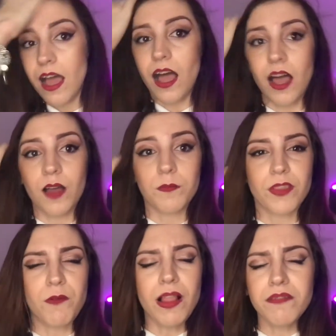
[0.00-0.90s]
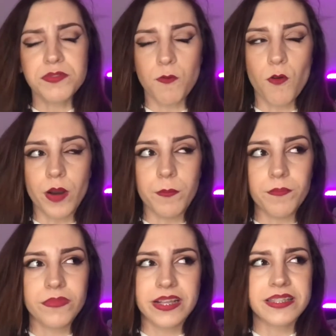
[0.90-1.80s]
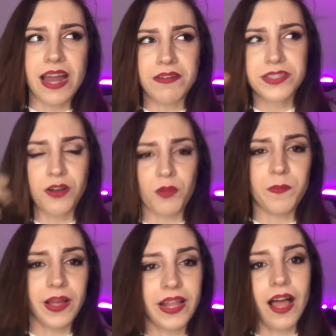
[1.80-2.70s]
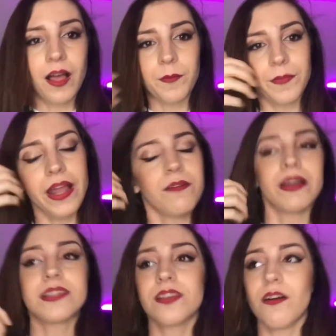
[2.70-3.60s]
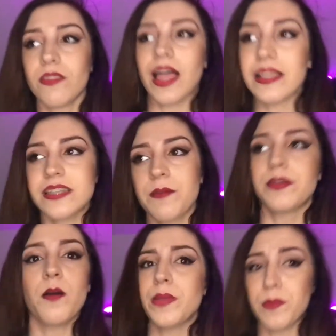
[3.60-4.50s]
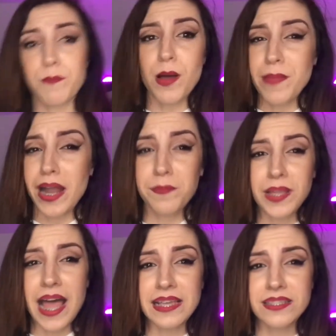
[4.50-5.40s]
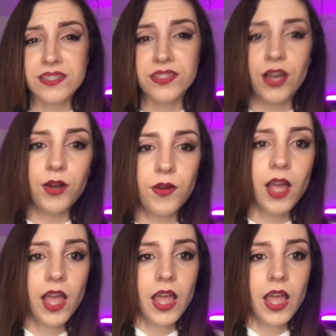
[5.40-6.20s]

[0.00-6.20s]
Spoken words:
While it was warm, because now it's cold, but, anyway, so last time, you know, me and my mom had a blast, so,